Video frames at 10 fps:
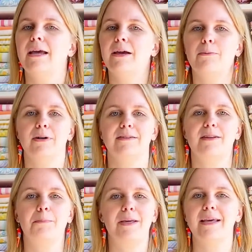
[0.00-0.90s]
It was
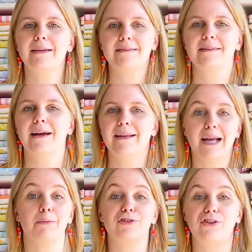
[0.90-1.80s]
a piece
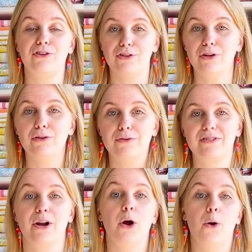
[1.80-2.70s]
that was
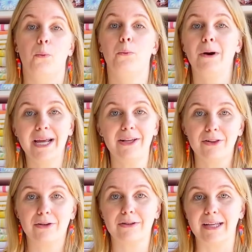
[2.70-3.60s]
used
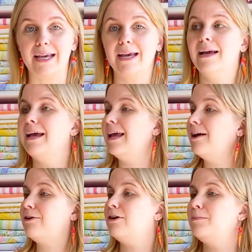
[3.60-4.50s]
regularly.
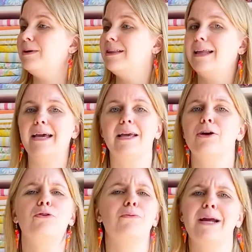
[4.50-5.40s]
It could have been like
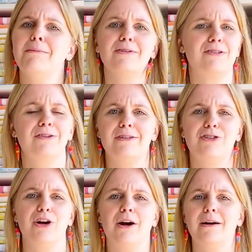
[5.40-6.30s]
grandma's cookie
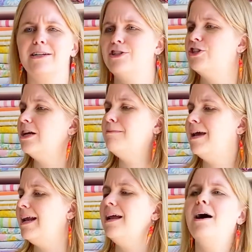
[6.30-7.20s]
jar, and she
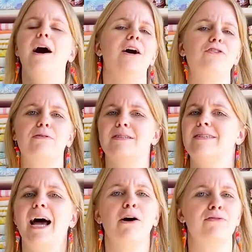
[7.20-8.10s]
made hundreds,
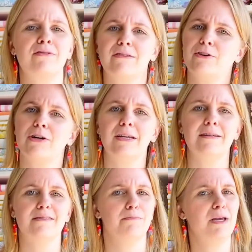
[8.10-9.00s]
thousands of
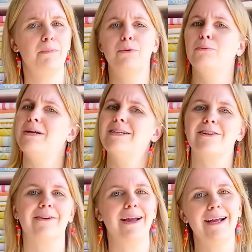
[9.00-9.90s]
cookies, and people reached
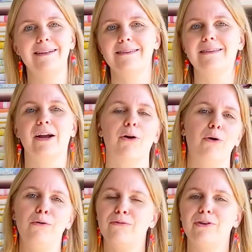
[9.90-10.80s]
their hands in there
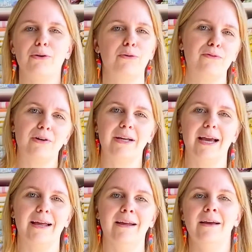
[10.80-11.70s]
over and over
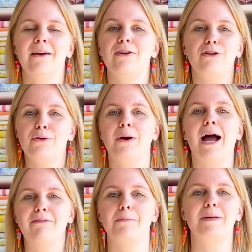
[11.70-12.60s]
again. You
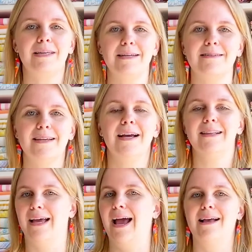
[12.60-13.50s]
have a piece
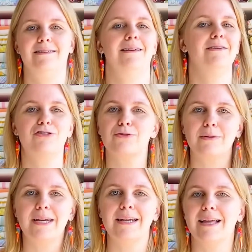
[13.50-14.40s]
that has
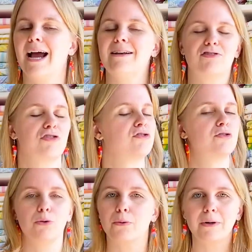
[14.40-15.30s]
history, that has a
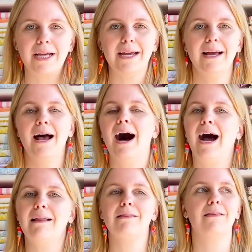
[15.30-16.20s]
story.
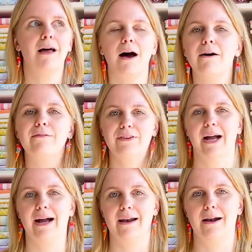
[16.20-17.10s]
I love
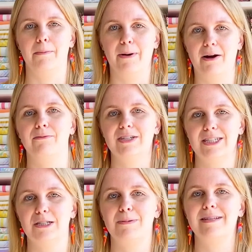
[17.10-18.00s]
that about
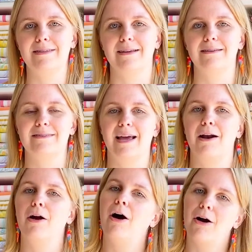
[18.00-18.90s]
vintage pieces that
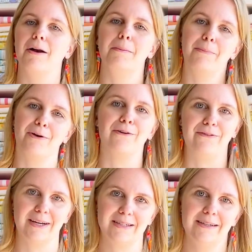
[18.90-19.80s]
are
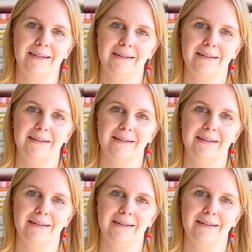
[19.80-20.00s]
imperfect.